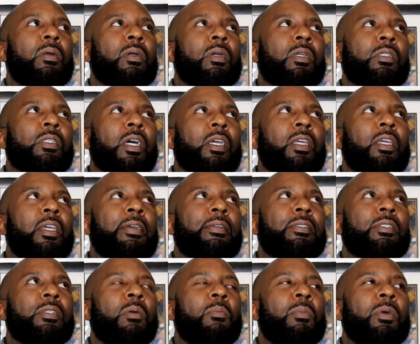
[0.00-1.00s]
because I care
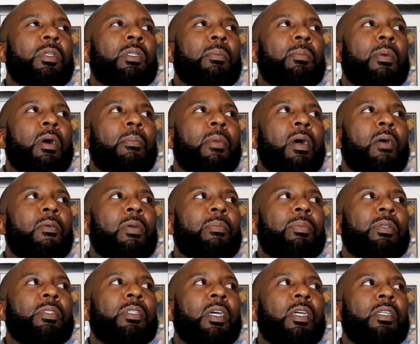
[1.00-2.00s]
so much about my
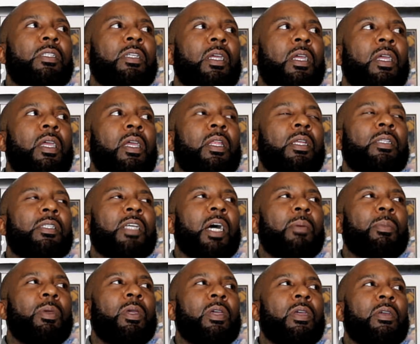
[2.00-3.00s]
reputation.
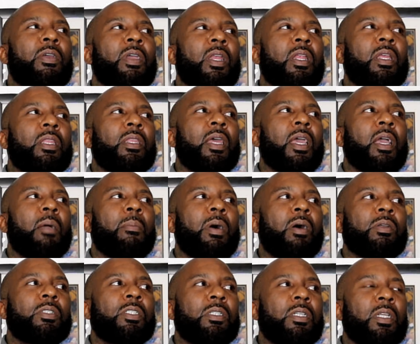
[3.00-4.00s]
Anytime you hear anything
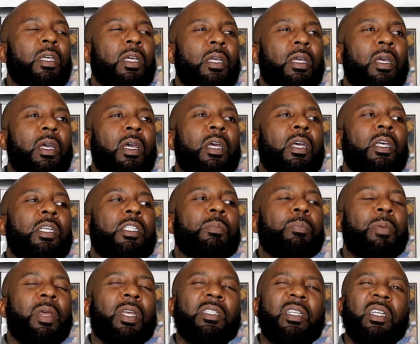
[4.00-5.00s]
about Slick,
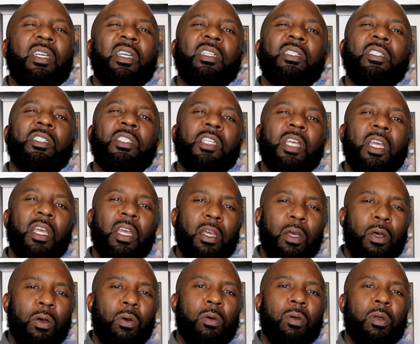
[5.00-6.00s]
especially in
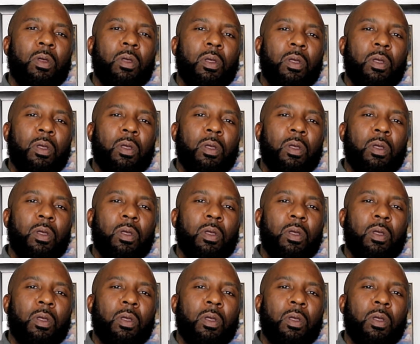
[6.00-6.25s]
jail,